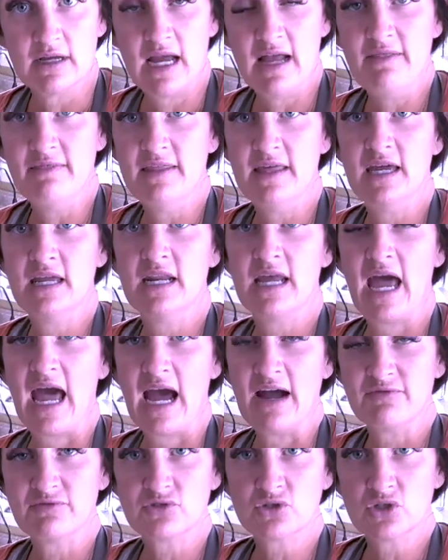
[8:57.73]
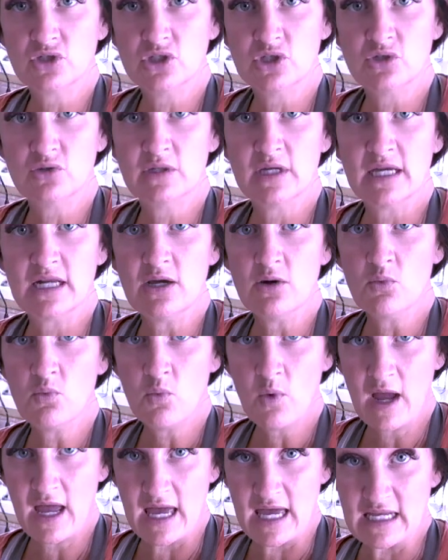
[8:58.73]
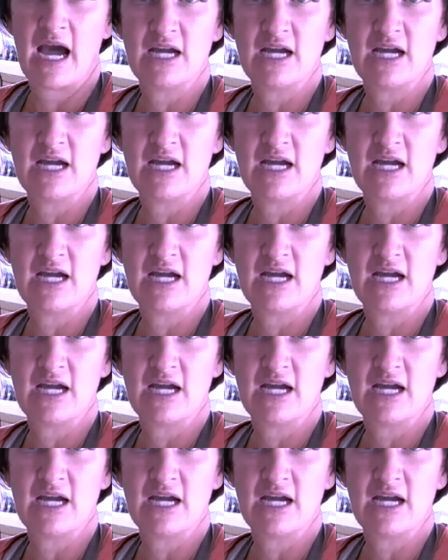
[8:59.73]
And then after you get it wet,